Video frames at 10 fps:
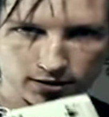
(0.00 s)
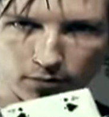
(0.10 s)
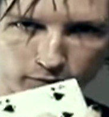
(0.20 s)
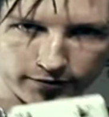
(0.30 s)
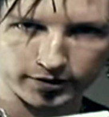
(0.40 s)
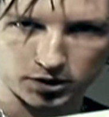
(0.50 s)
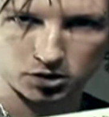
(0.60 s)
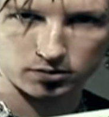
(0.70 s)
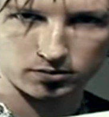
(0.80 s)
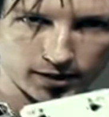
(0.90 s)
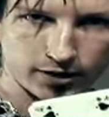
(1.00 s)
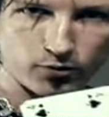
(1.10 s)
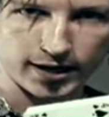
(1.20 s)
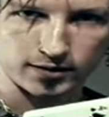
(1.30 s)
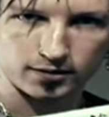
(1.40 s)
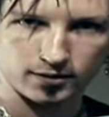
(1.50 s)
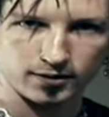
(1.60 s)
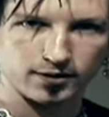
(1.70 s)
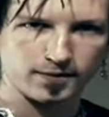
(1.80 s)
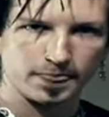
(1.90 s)
is a privilege, not a right.
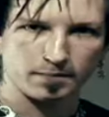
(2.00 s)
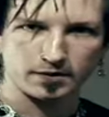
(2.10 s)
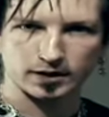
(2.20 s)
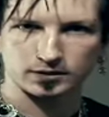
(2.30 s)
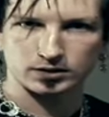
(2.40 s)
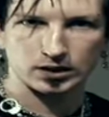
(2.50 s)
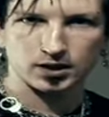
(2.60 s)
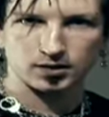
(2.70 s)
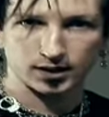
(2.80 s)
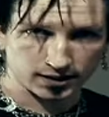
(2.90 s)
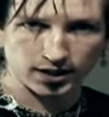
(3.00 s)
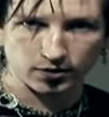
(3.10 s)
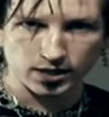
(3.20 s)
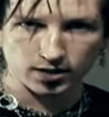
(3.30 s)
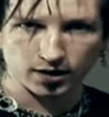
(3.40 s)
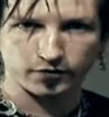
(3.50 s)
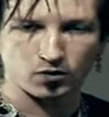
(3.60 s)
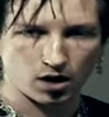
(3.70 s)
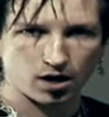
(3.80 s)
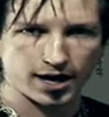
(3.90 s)
Because in theory, if
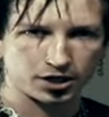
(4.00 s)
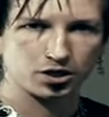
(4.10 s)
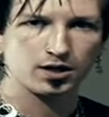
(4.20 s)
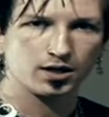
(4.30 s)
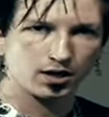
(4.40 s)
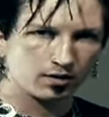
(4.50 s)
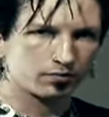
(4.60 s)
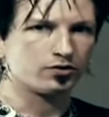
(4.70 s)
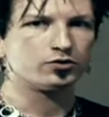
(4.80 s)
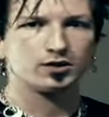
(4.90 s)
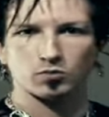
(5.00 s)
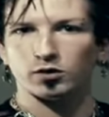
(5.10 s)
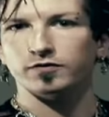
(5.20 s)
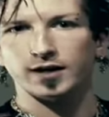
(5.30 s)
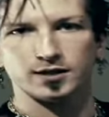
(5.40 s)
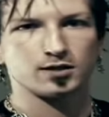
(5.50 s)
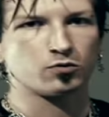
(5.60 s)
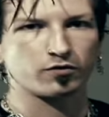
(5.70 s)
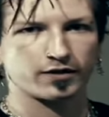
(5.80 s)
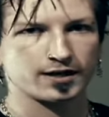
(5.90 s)
you are actually producing more fans and
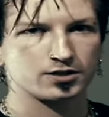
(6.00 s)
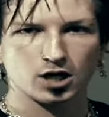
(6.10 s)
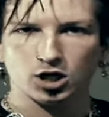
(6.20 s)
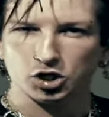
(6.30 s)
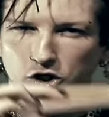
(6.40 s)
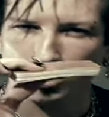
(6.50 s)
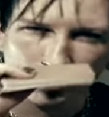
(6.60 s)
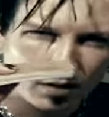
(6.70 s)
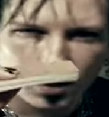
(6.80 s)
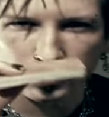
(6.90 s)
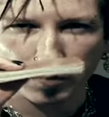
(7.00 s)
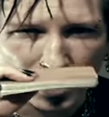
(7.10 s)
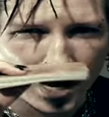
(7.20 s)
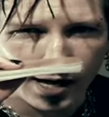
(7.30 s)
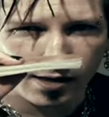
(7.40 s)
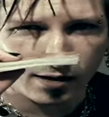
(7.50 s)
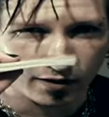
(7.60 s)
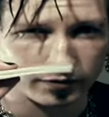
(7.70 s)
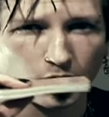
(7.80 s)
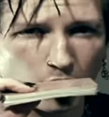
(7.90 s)
more fans, shouldn't this pile
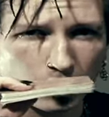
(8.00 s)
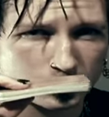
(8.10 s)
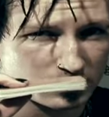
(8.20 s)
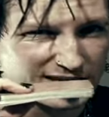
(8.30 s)
of cards be